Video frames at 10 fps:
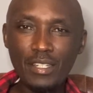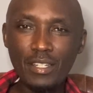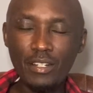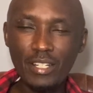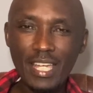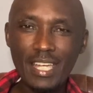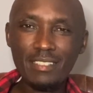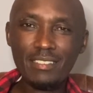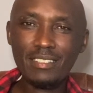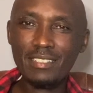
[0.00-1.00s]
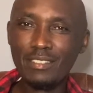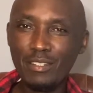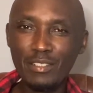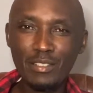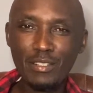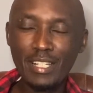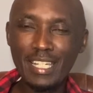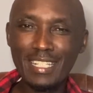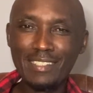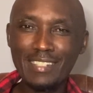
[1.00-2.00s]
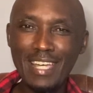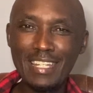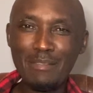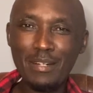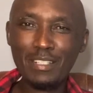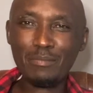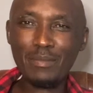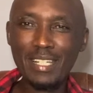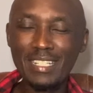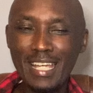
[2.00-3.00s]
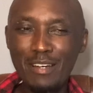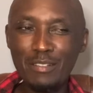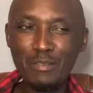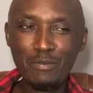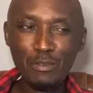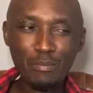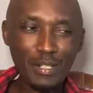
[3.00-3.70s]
Okay, don't get excited about my noun of football.